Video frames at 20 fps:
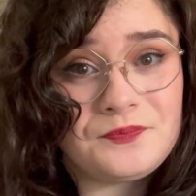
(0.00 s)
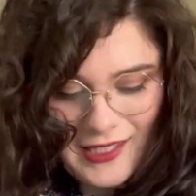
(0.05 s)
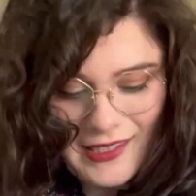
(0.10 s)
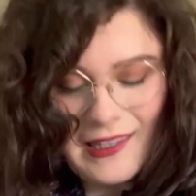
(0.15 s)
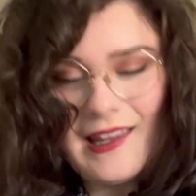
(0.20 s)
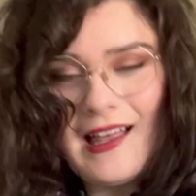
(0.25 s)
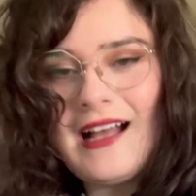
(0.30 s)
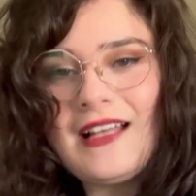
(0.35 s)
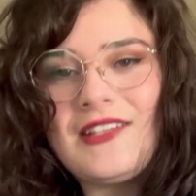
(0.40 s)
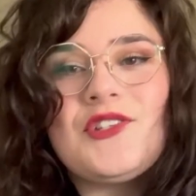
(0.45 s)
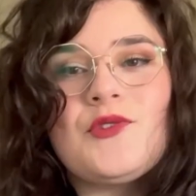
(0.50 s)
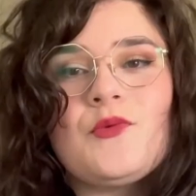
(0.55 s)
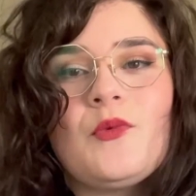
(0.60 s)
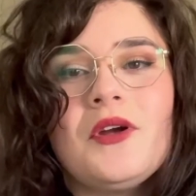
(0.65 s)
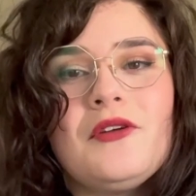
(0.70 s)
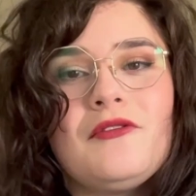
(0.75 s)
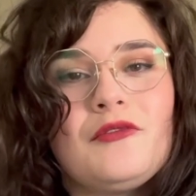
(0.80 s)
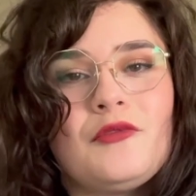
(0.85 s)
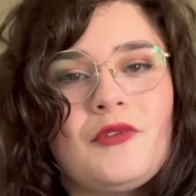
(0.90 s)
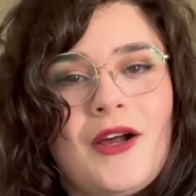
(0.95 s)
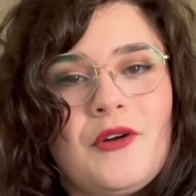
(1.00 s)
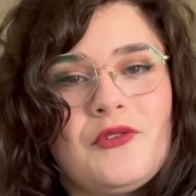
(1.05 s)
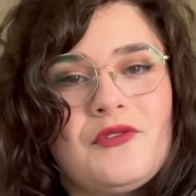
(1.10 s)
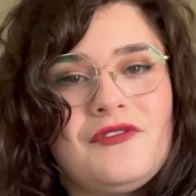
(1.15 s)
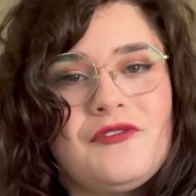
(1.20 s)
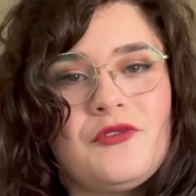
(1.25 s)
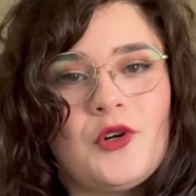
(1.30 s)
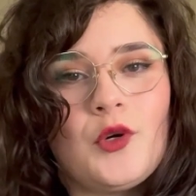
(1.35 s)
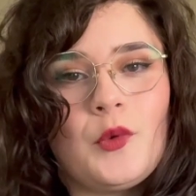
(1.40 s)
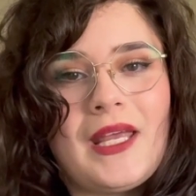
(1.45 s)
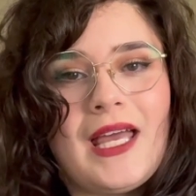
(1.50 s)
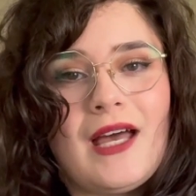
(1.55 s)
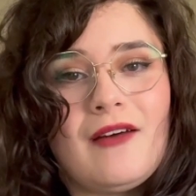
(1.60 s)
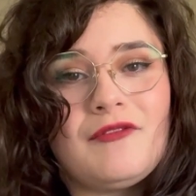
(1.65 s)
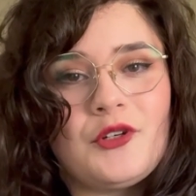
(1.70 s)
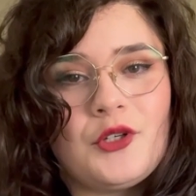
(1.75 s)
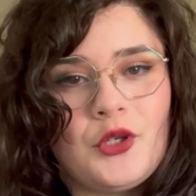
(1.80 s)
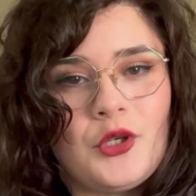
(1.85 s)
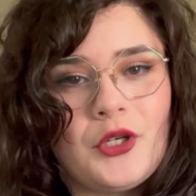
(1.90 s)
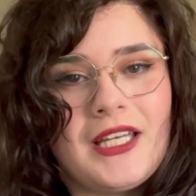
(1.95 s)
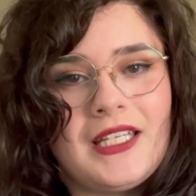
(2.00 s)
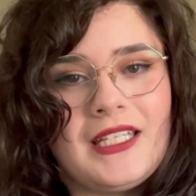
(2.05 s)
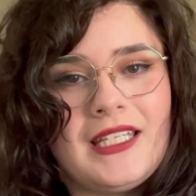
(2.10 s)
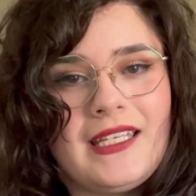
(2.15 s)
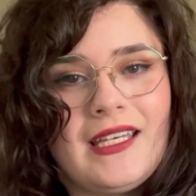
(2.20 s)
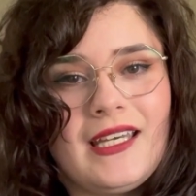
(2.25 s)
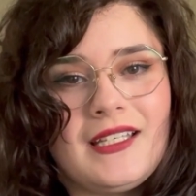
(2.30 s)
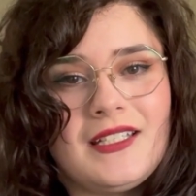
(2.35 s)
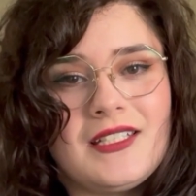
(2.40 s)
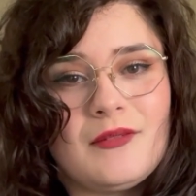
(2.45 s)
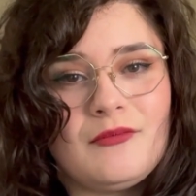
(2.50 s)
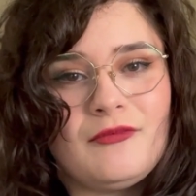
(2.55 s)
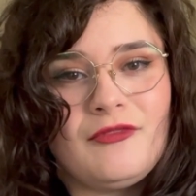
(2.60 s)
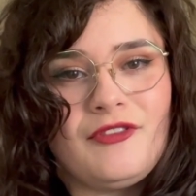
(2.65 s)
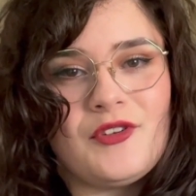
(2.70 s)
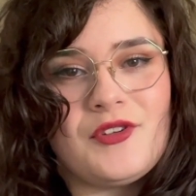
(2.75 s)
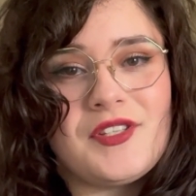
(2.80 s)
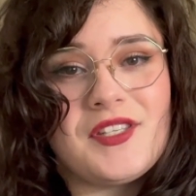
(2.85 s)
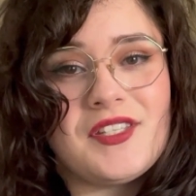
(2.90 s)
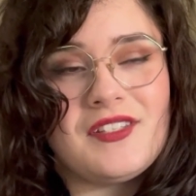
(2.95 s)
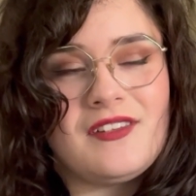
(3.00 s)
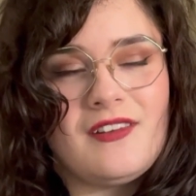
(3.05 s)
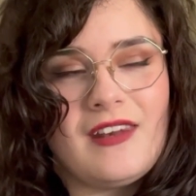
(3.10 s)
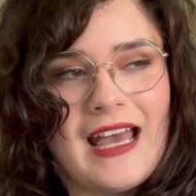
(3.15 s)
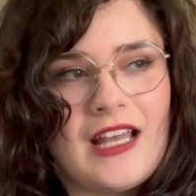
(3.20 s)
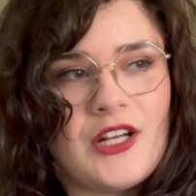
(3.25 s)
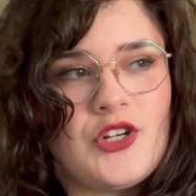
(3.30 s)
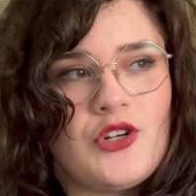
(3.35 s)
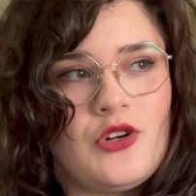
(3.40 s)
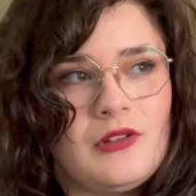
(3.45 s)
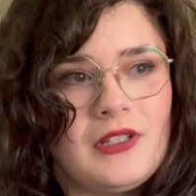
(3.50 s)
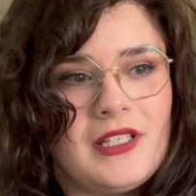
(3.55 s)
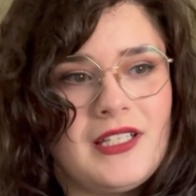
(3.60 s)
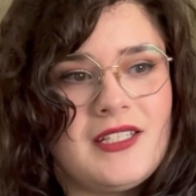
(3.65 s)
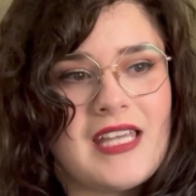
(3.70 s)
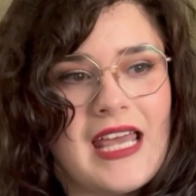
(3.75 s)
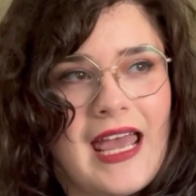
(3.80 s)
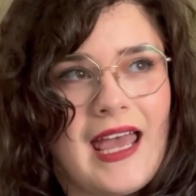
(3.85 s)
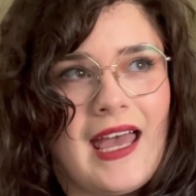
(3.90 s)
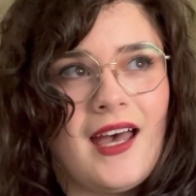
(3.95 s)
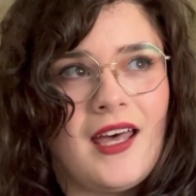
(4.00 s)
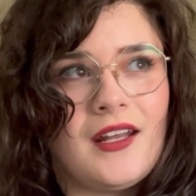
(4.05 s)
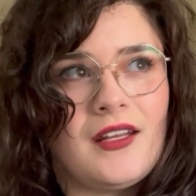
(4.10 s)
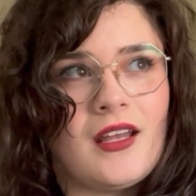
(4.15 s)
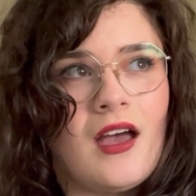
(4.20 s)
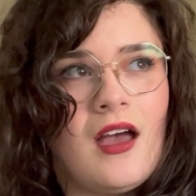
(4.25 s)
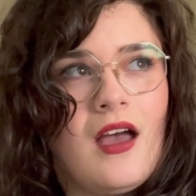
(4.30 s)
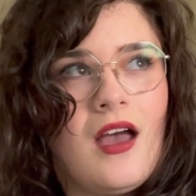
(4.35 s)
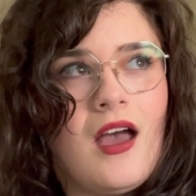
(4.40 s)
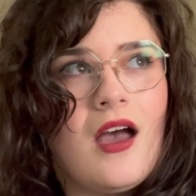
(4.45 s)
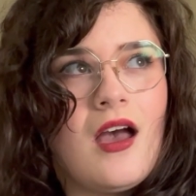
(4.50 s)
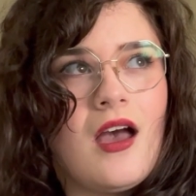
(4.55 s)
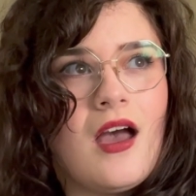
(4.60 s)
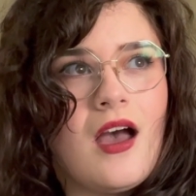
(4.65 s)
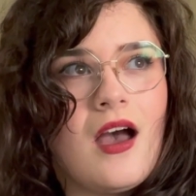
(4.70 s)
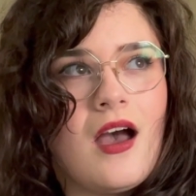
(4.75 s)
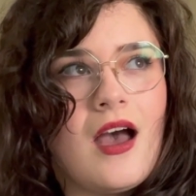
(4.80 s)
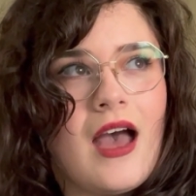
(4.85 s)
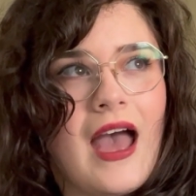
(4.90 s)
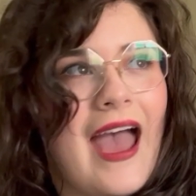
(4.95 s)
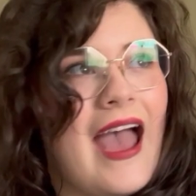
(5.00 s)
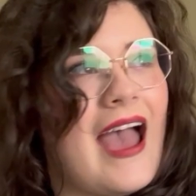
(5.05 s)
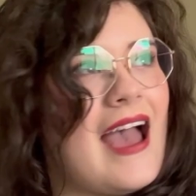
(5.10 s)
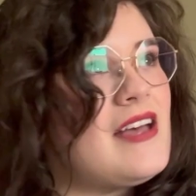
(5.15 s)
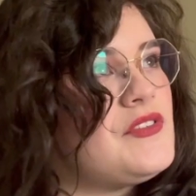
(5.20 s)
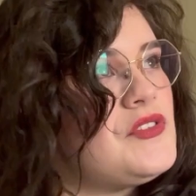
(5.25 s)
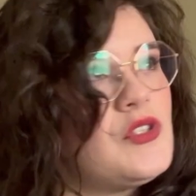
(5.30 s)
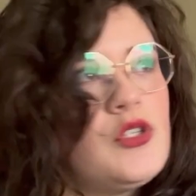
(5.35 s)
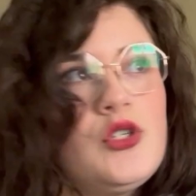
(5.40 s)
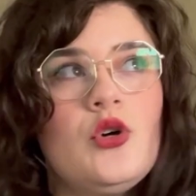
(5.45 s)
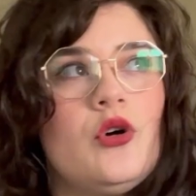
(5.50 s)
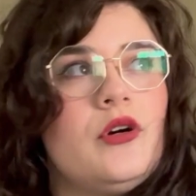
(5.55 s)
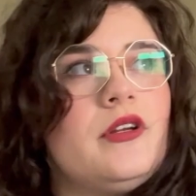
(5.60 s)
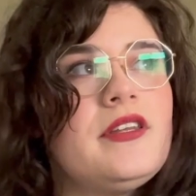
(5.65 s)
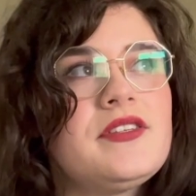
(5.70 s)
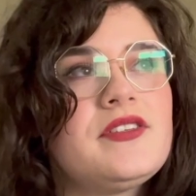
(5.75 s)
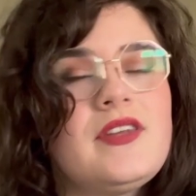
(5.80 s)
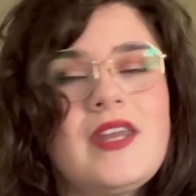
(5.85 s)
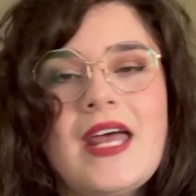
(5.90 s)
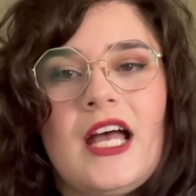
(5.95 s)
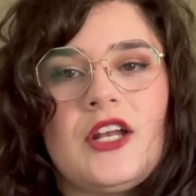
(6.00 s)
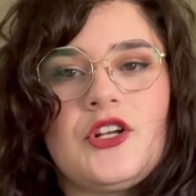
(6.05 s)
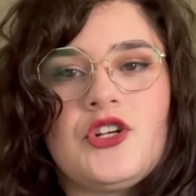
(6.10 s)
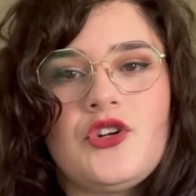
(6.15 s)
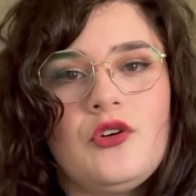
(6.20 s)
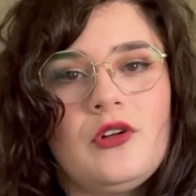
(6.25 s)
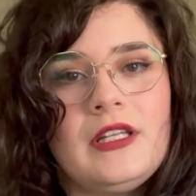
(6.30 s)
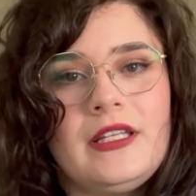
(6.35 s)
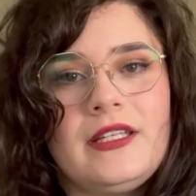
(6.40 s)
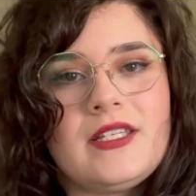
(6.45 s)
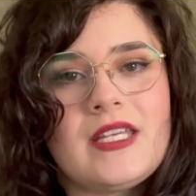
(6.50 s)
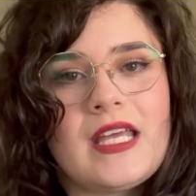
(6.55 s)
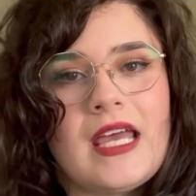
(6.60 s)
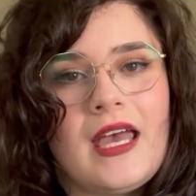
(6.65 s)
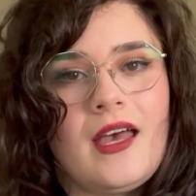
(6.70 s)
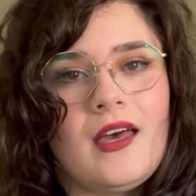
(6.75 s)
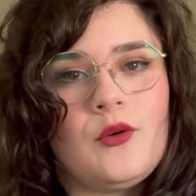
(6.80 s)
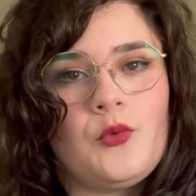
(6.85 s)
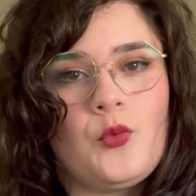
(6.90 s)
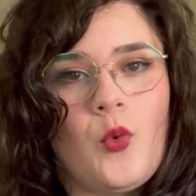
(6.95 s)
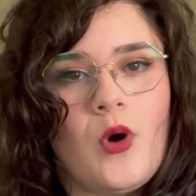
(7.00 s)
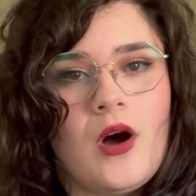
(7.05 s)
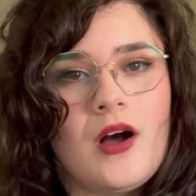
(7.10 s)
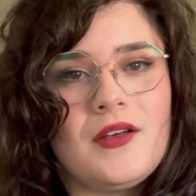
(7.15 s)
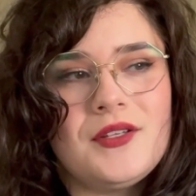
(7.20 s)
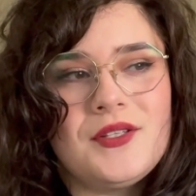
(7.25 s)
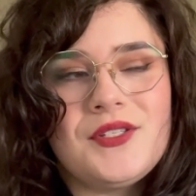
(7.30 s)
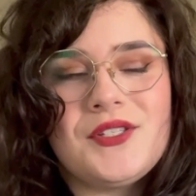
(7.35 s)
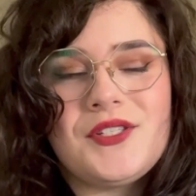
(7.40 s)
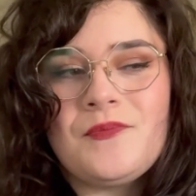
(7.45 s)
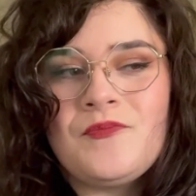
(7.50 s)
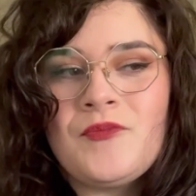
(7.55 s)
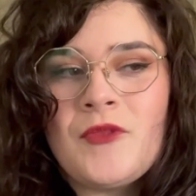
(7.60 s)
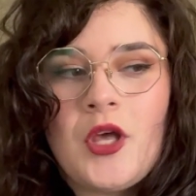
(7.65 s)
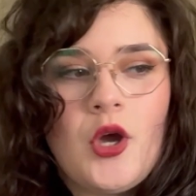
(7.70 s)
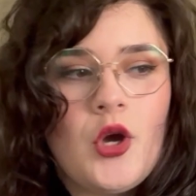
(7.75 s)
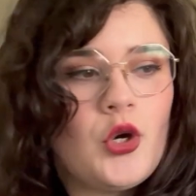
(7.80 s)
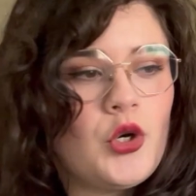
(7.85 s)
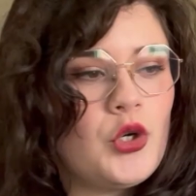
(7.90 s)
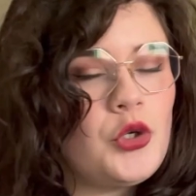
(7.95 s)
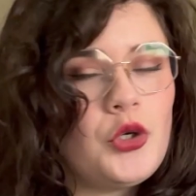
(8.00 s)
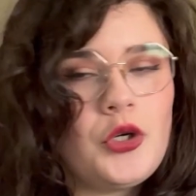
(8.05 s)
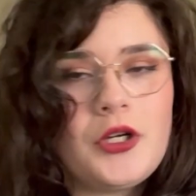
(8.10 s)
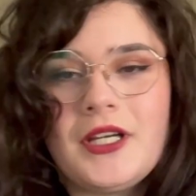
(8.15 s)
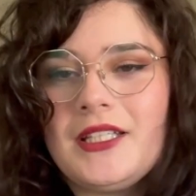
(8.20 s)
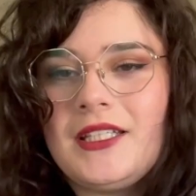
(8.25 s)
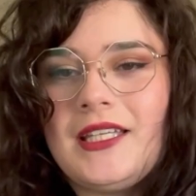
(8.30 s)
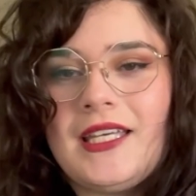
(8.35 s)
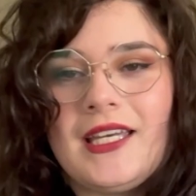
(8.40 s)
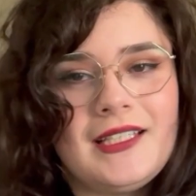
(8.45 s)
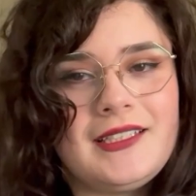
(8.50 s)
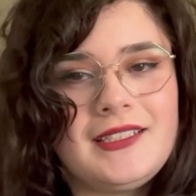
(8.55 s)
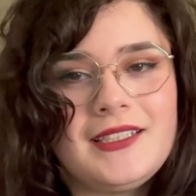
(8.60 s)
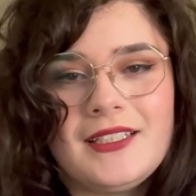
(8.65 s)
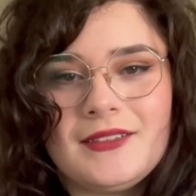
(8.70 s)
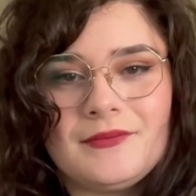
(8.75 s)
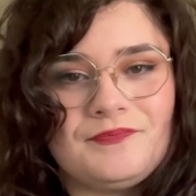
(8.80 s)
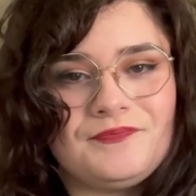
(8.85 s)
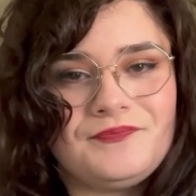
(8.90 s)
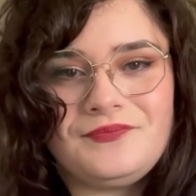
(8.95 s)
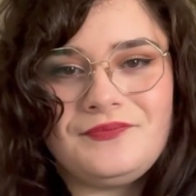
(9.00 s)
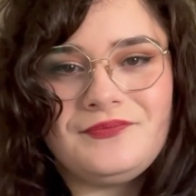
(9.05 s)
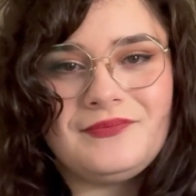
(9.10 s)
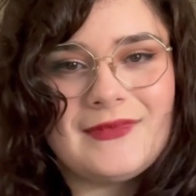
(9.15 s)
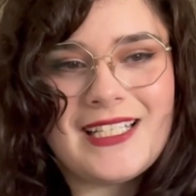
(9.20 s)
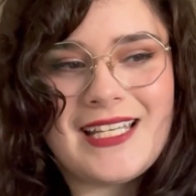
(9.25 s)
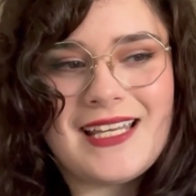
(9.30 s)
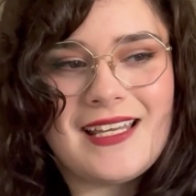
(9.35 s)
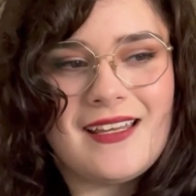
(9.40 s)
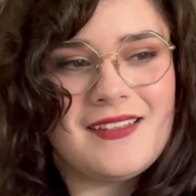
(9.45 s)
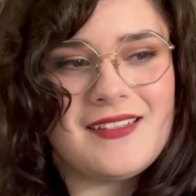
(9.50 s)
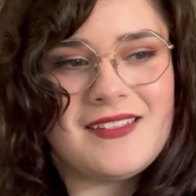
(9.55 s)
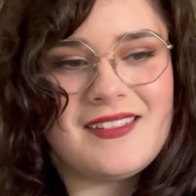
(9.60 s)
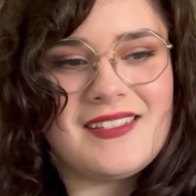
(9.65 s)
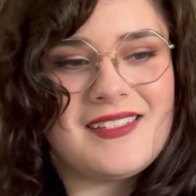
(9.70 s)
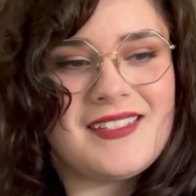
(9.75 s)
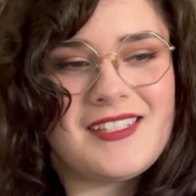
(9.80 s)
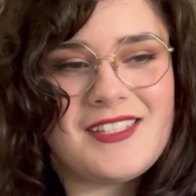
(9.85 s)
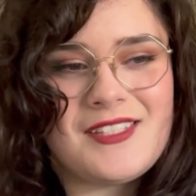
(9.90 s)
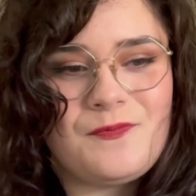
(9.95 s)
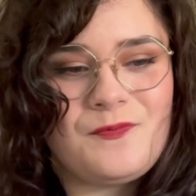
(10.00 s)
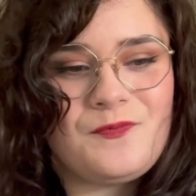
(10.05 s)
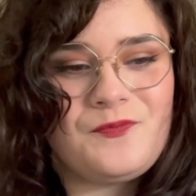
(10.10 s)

The last one of round four, we have Crooked Kingdom versus Naturally Tan. As good as Naturally Tan was, Crooked Kingdom is